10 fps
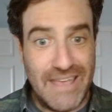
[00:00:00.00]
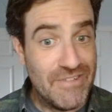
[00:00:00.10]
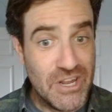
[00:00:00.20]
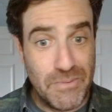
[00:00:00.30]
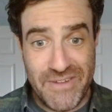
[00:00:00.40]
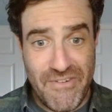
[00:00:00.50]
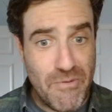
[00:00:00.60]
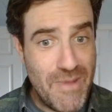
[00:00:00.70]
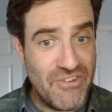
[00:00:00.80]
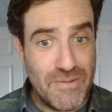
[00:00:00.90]
Give a little bit of
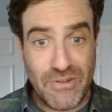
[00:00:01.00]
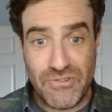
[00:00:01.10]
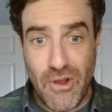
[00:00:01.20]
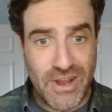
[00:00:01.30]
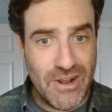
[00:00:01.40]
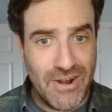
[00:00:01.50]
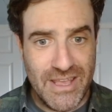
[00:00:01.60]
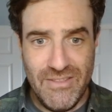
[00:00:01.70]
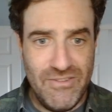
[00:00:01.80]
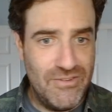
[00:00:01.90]
information about target
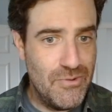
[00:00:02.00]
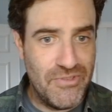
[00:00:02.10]
audience.